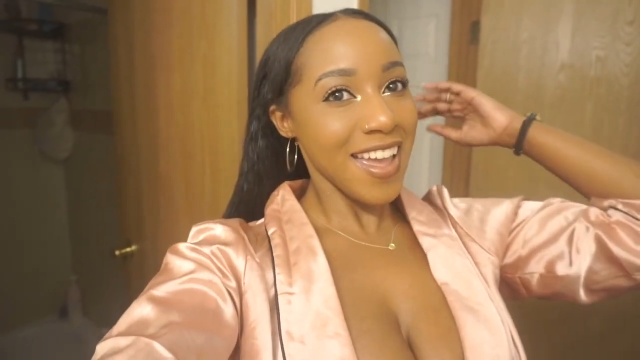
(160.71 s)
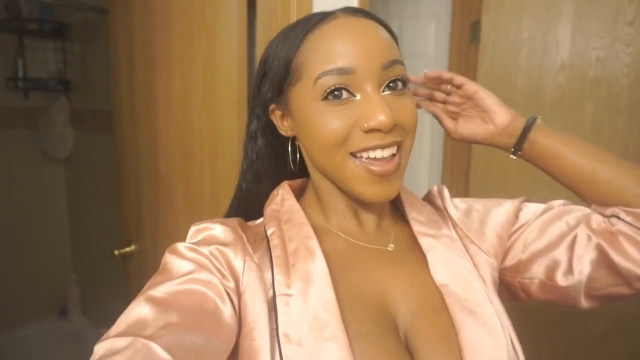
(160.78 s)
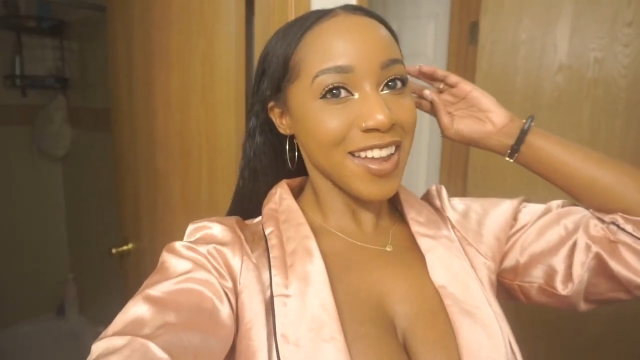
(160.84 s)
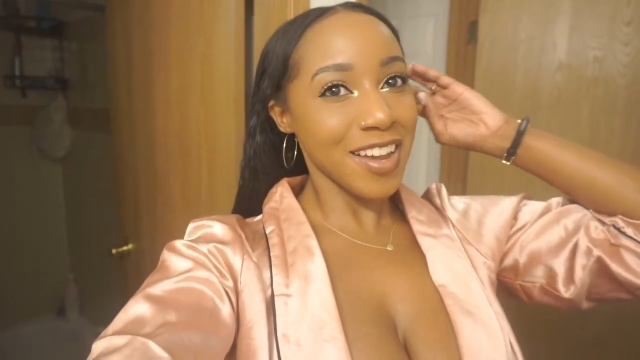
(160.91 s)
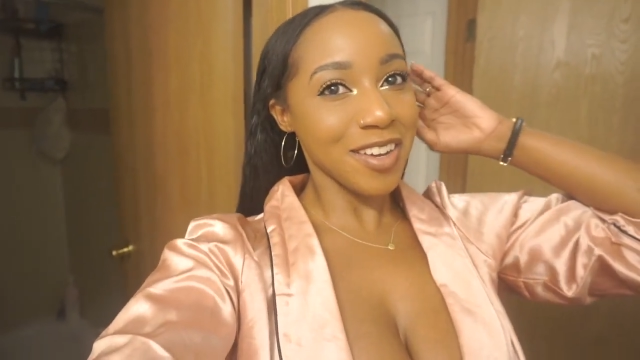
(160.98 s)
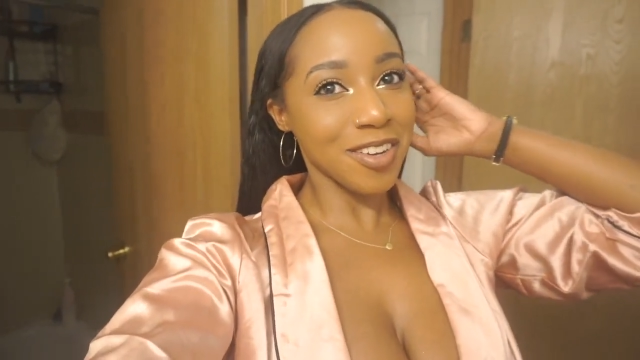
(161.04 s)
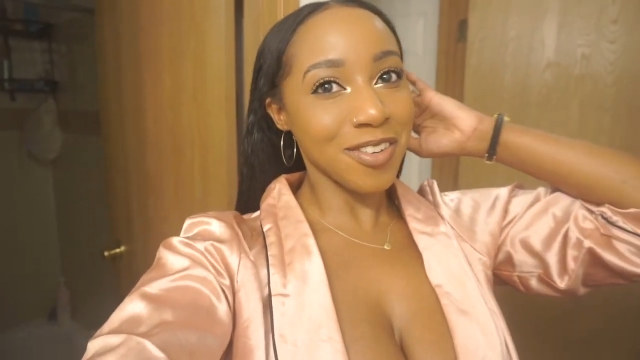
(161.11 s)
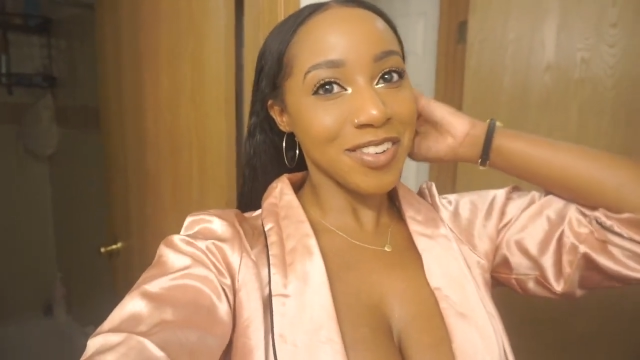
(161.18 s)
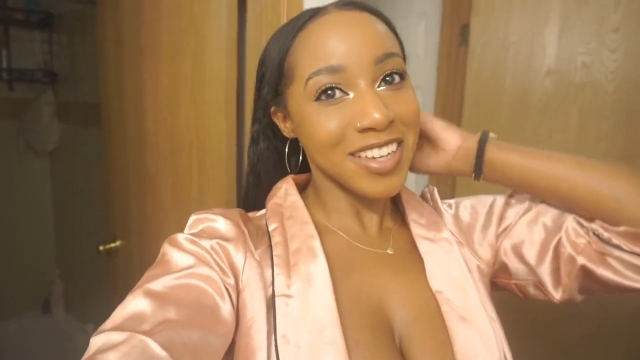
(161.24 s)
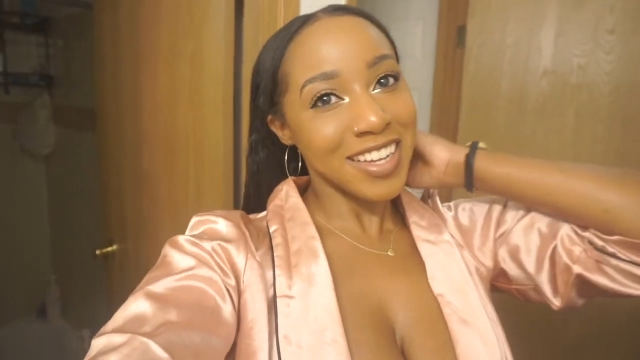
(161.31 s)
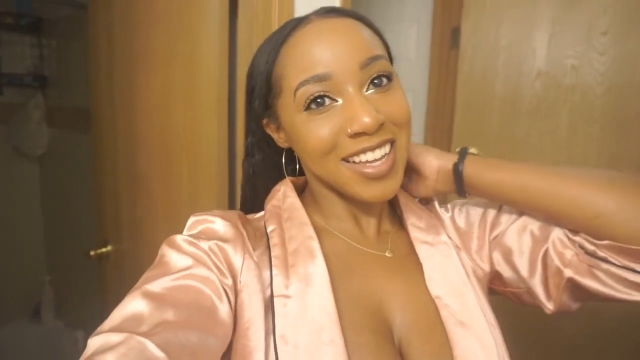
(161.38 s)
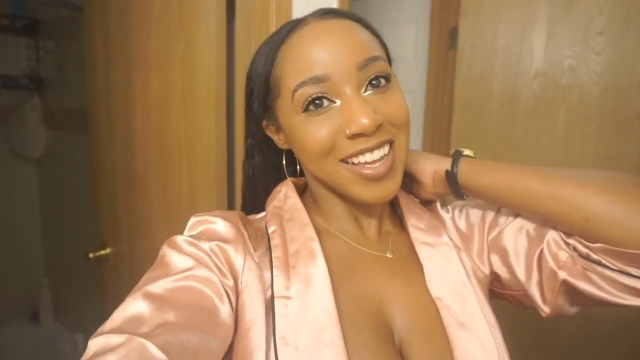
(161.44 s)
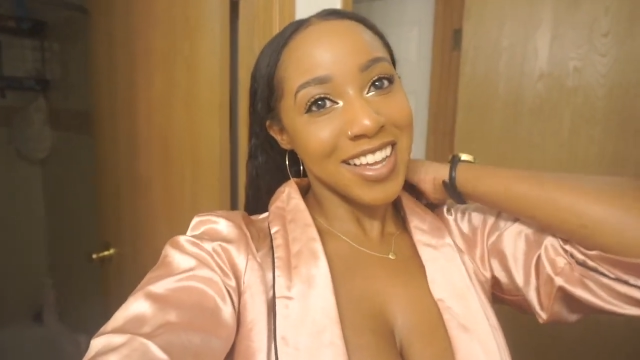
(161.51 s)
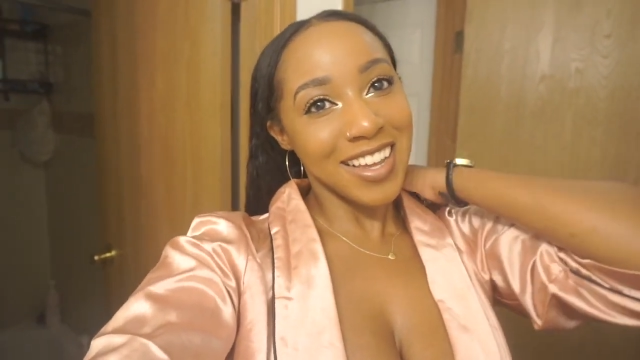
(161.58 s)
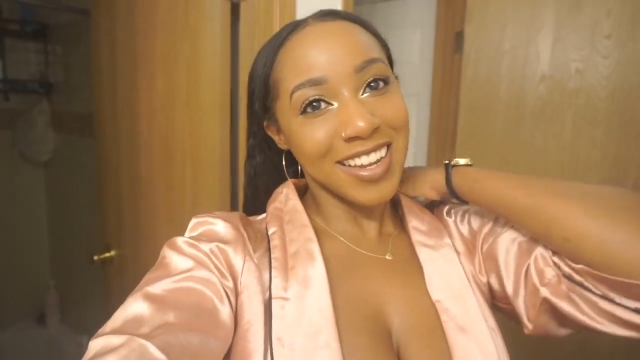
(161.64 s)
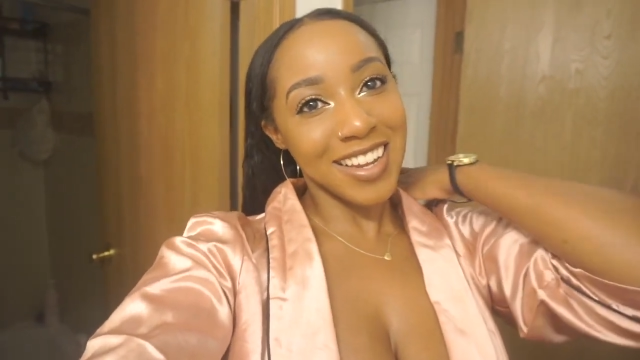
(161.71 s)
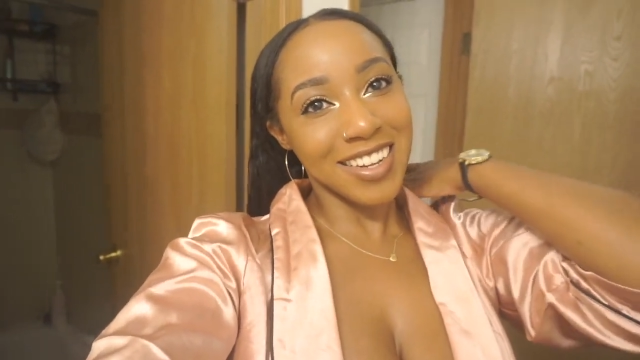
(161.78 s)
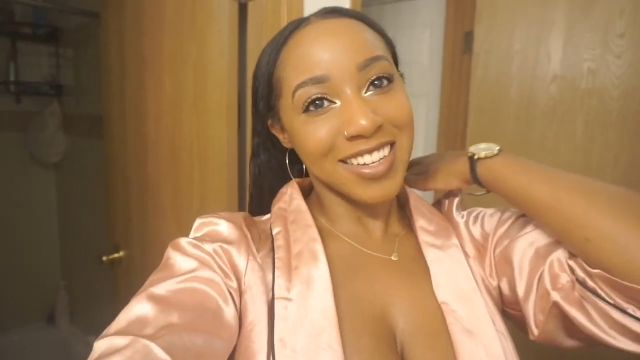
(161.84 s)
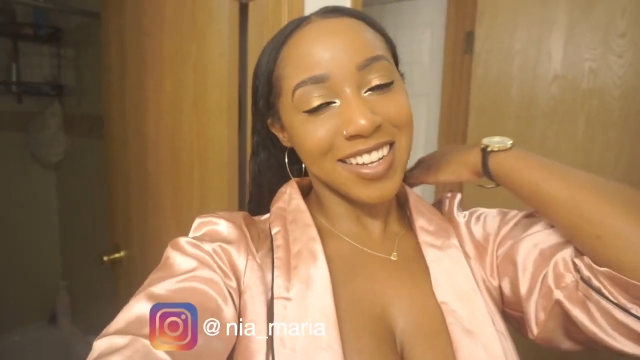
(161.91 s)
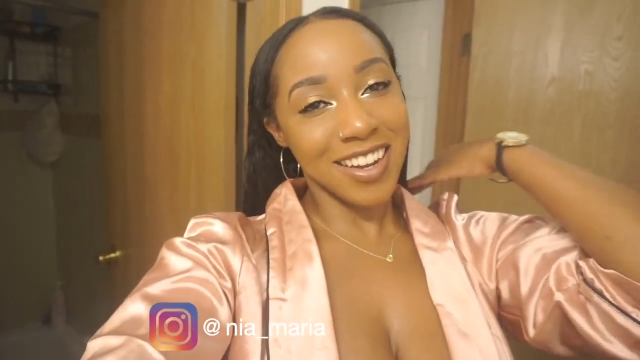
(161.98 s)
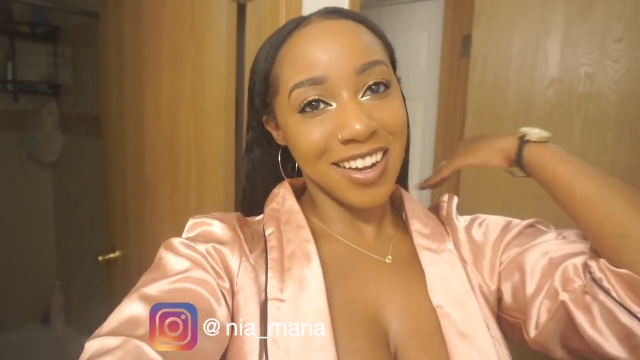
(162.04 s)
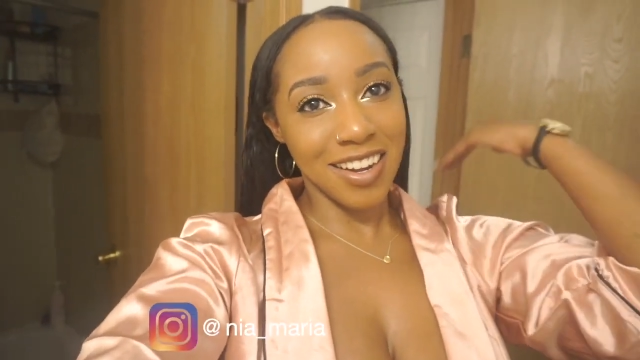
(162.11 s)
and go and
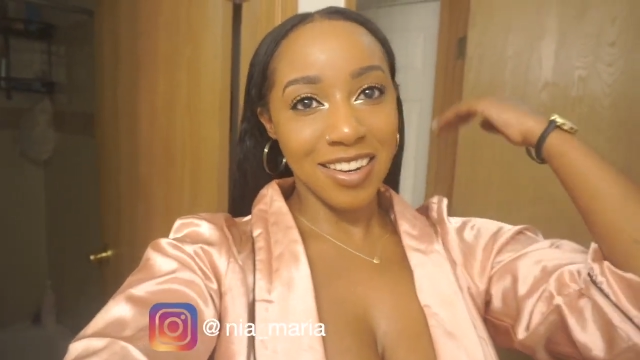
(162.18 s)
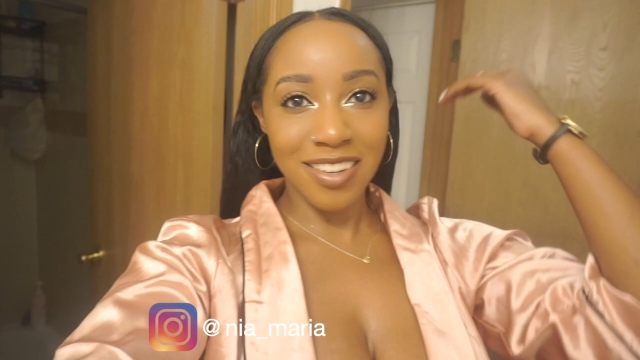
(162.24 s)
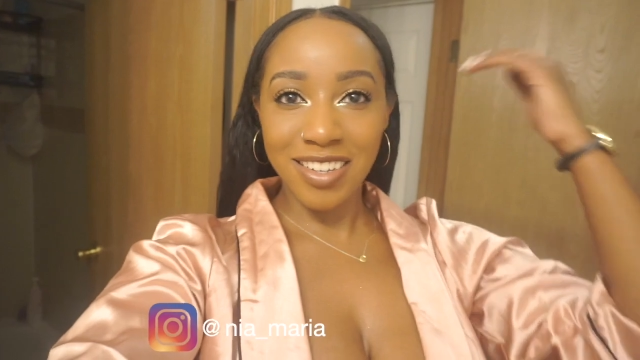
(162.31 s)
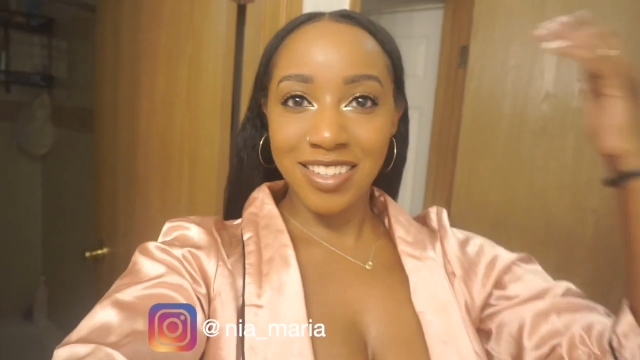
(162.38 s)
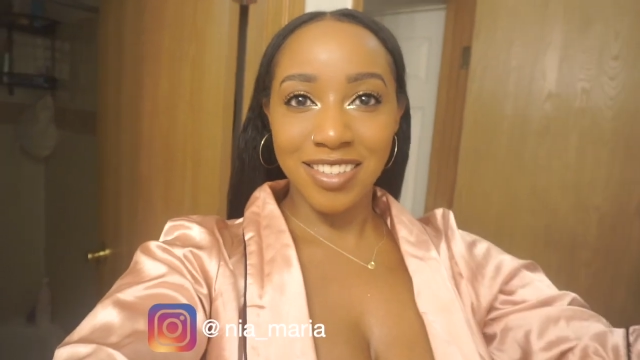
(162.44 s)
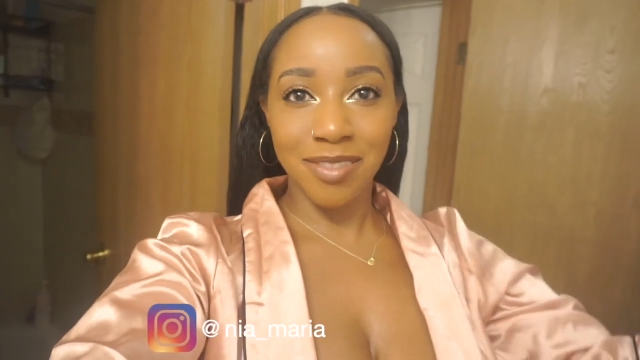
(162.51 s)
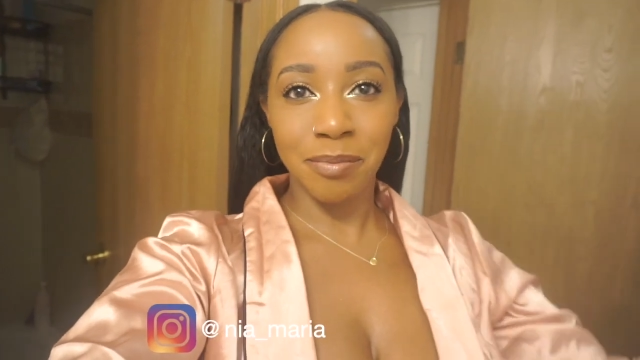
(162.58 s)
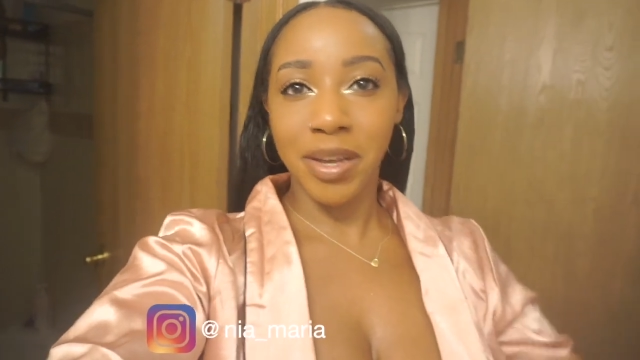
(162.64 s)
get in the car because